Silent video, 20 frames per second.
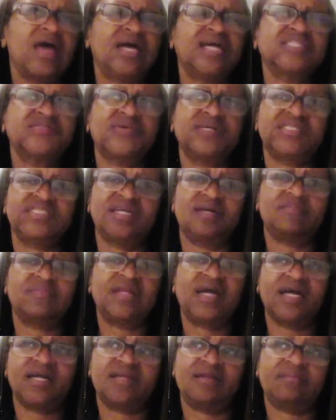That's why I say I'm
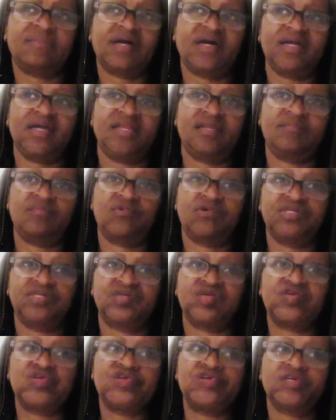not going to buy any more
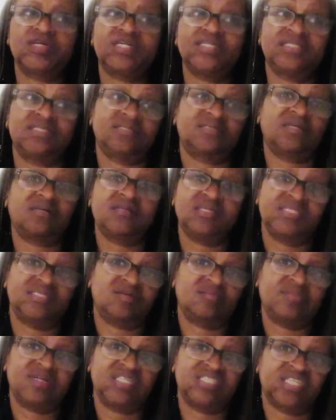decor because it's only
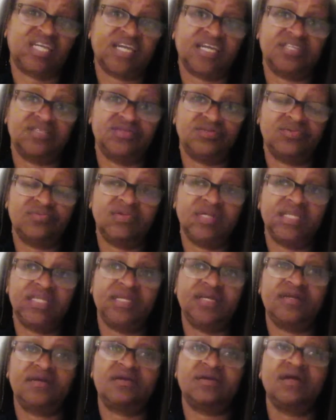so much I can do in
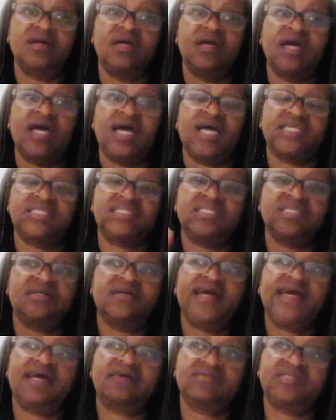here. I still
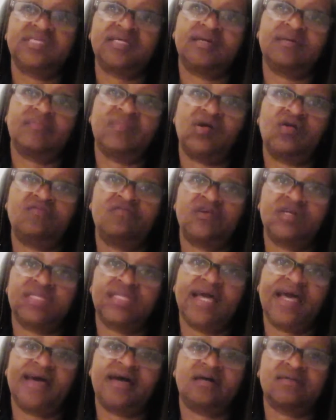have some over at
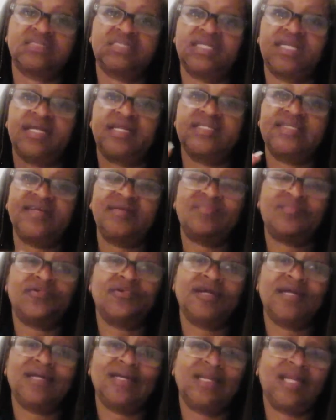the house that I didn't
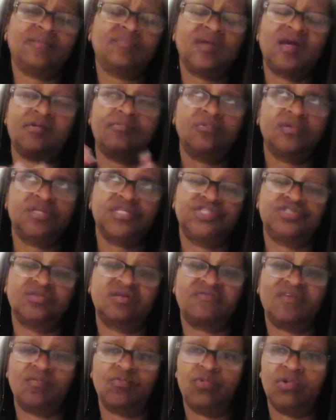bring, and I'm not really sure
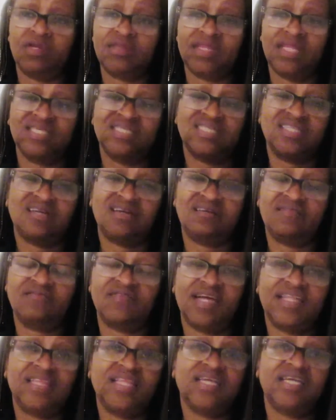if I want that stuff.
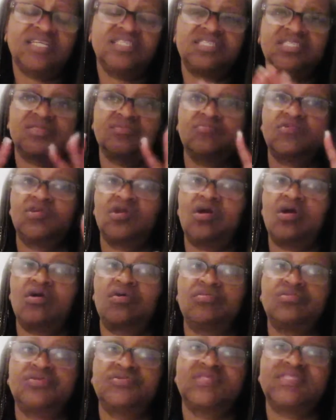I think I just want
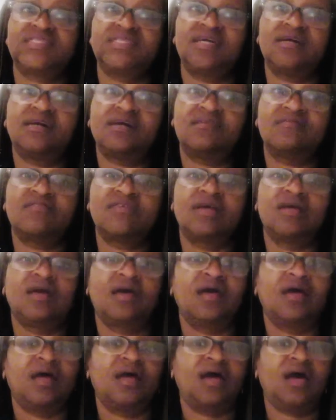all new stuff.
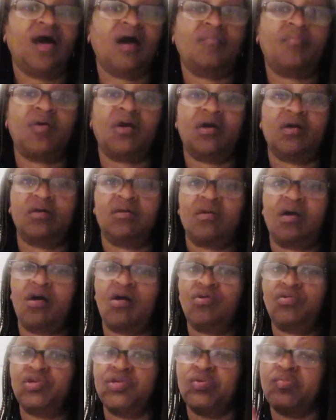I bought
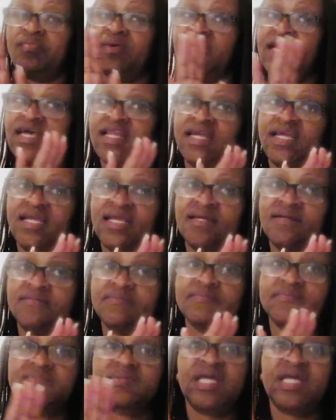all new bedding.